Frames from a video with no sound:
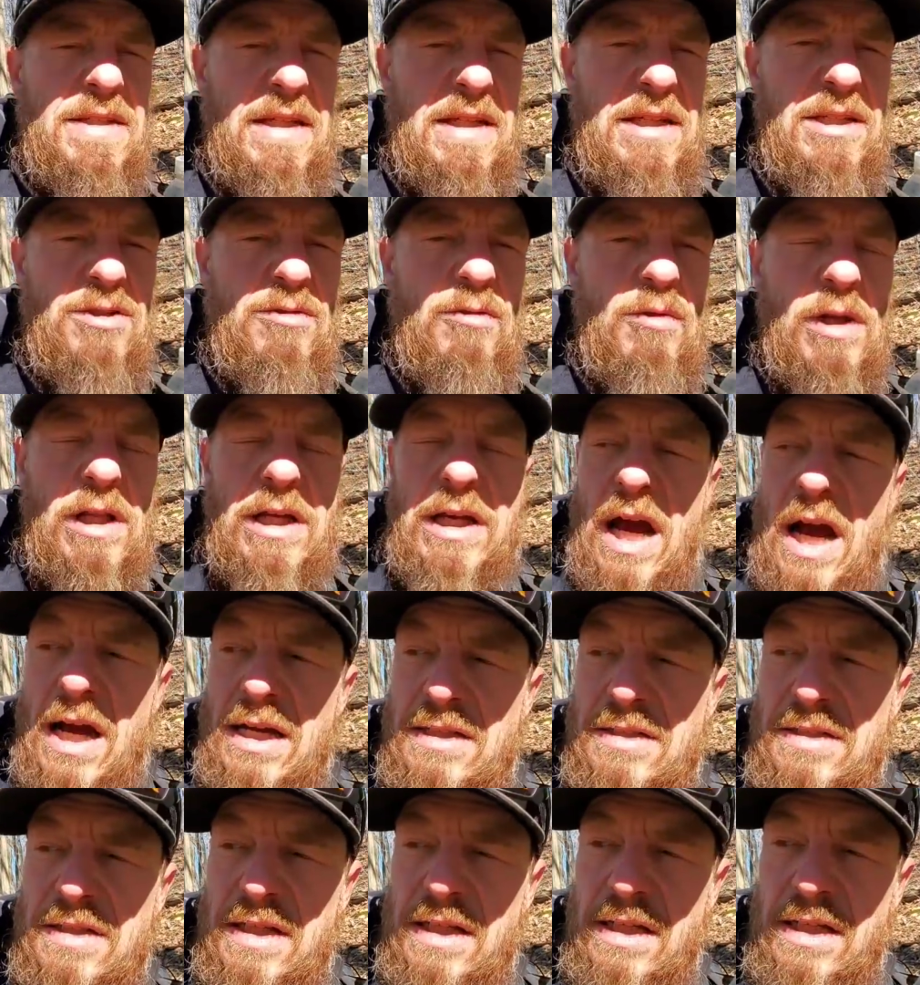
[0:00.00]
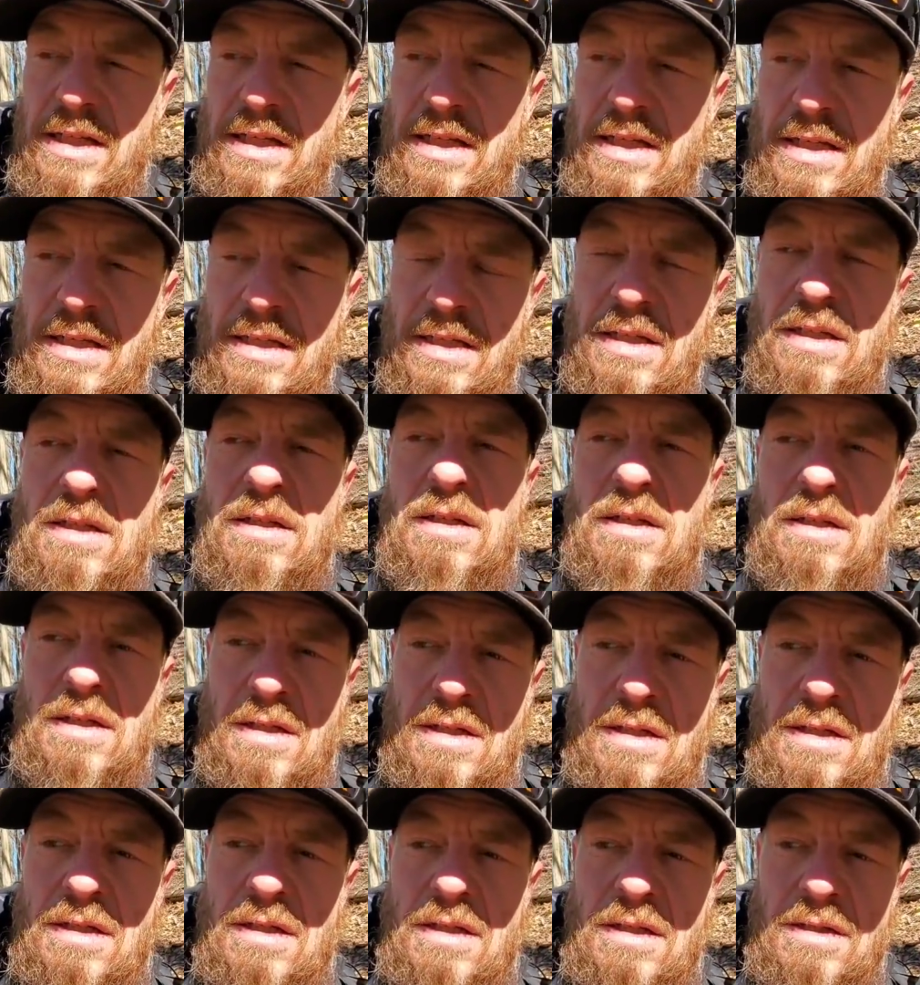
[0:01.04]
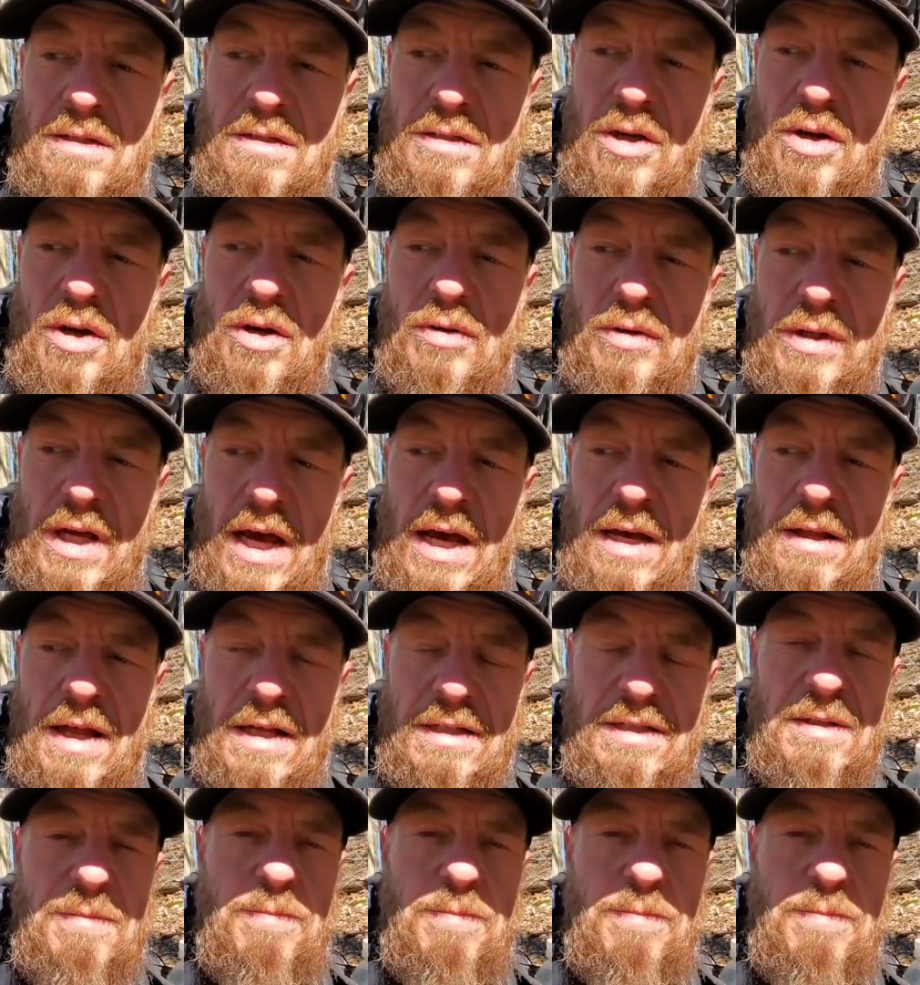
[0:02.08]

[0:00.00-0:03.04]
it gets really icy. So yeah, that's